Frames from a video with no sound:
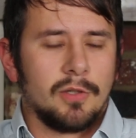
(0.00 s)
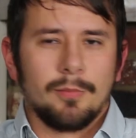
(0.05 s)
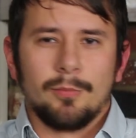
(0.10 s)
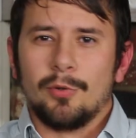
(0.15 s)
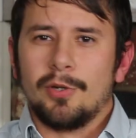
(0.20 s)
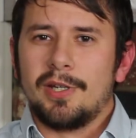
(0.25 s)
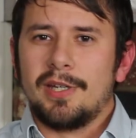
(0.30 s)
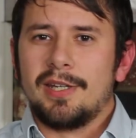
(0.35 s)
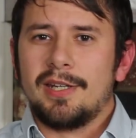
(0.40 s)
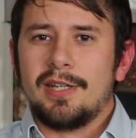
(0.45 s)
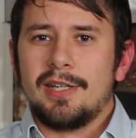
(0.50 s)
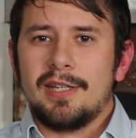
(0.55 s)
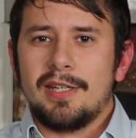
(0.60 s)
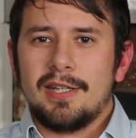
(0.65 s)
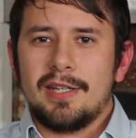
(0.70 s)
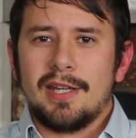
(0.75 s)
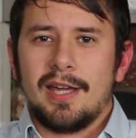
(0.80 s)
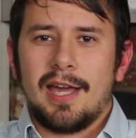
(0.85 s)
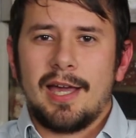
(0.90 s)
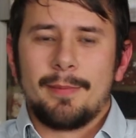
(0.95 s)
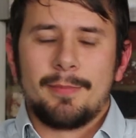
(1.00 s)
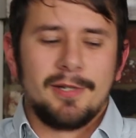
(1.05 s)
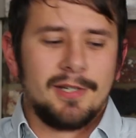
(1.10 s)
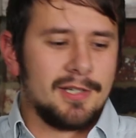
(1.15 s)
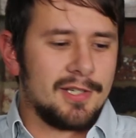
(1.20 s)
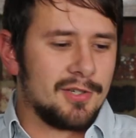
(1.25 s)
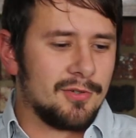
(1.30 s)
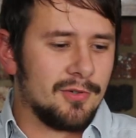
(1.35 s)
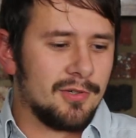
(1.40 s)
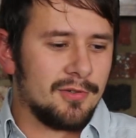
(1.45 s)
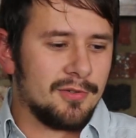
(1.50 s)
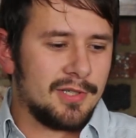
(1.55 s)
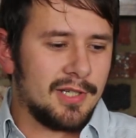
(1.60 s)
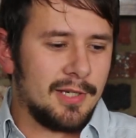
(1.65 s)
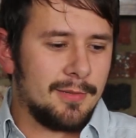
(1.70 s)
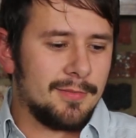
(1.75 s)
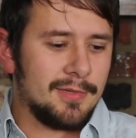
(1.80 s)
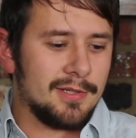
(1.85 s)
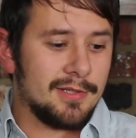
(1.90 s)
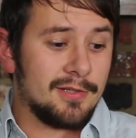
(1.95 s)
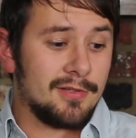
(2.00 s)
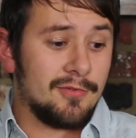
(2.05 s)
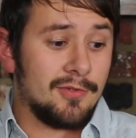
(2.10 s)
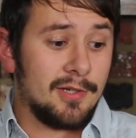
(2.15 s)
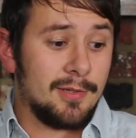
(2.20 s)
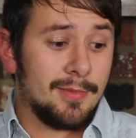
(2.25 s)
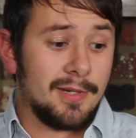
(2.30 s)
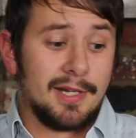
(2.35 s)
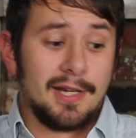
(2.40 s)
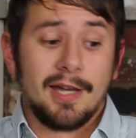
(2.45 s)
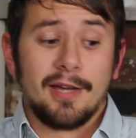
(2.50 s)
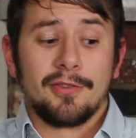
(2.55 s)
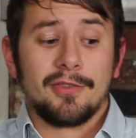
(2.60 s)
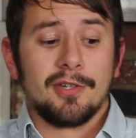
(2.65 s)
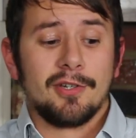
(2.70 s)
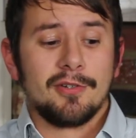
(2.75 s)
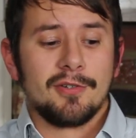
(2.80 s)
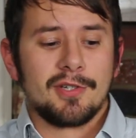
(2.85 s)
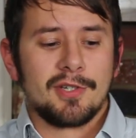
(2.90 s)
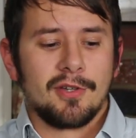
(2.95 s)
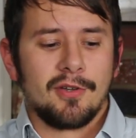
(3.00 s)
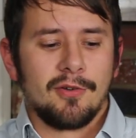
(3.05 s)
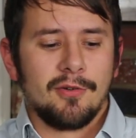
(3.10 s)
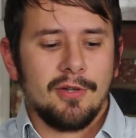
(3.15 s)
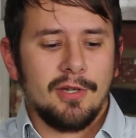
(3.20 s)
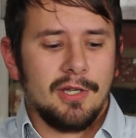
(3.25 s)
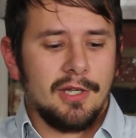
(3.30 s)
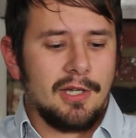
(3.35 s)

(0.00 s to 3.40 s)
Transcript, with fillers: bring any happiness or entertainment to anybody out there, so